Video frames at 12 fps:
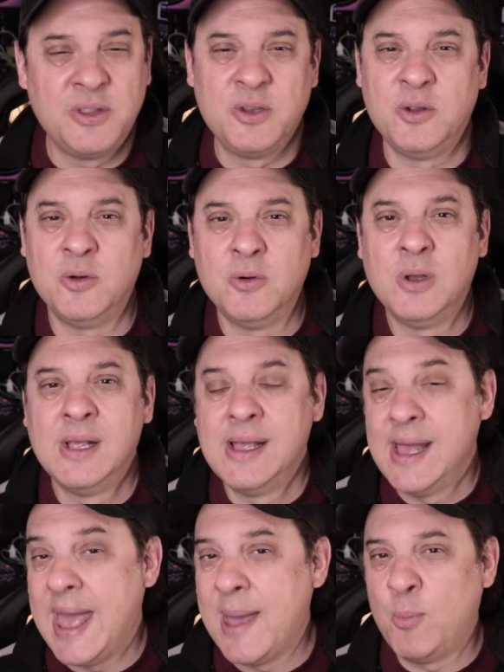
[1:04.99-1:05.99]
the new
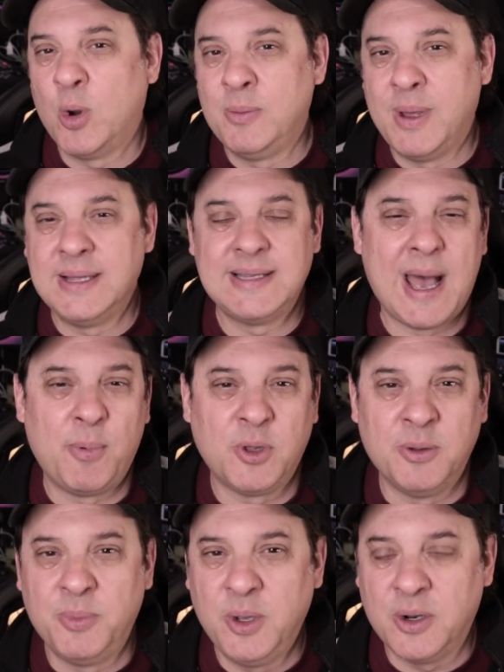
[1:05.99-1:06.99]
M1-based Apple
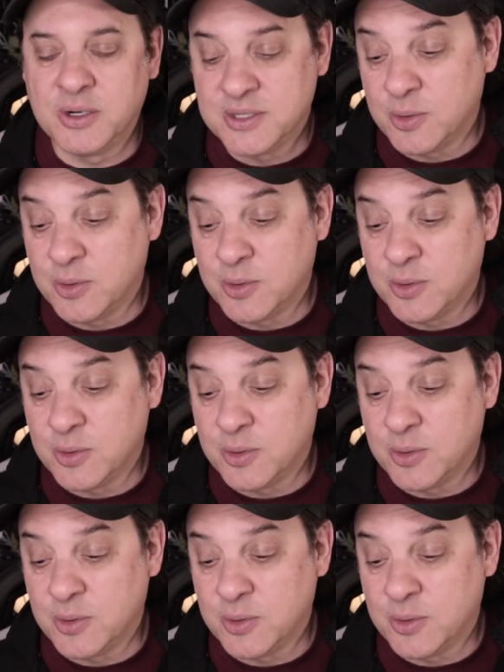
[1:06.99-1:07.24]
computer.